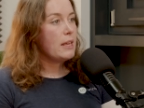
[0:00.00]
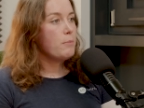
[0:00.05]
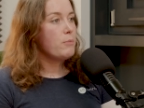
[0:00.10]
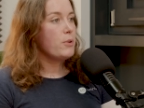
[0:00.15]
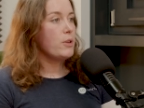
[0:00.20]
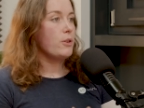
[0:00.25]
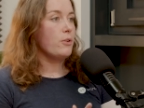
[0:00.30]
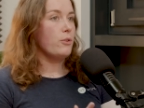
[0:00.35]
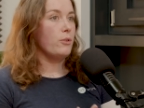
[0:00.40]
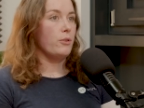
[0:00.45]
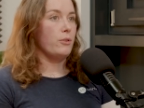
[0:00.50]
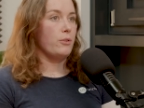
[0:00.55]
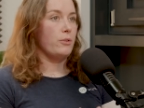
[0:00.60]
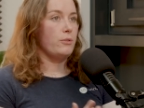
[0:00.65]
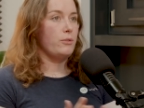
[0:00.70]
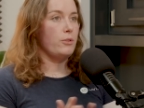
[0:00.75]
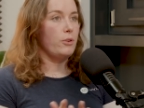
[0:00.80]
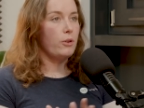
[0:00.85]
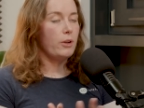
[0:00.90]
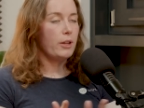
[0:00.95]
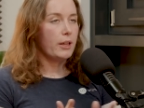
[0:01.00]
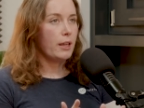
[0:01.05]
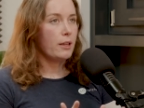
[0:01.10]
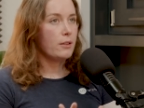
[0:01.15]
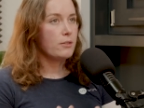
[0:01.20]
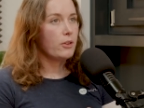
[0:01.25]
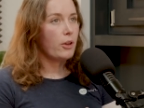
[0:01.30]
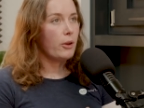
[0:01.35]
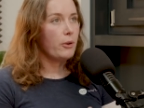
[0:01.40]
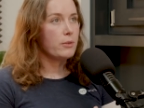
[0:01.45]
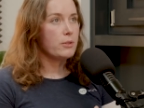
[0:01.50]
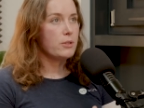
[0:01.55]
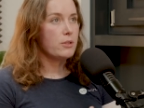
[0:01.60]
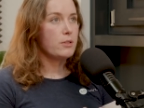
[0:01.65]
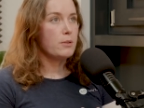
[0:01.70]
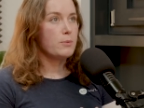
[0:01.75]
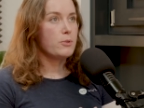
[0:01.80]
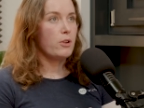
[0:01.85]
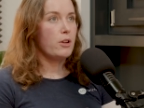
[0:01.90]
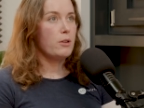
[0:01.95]
but you're not looking to go onto a
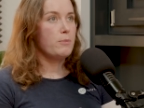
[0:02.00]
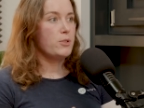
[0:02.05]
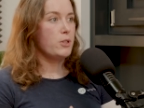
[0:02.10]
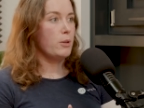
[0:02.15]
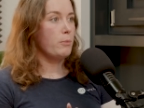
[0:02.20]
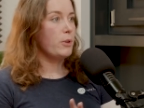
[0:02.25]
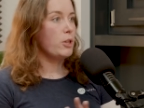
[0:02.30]
subscription,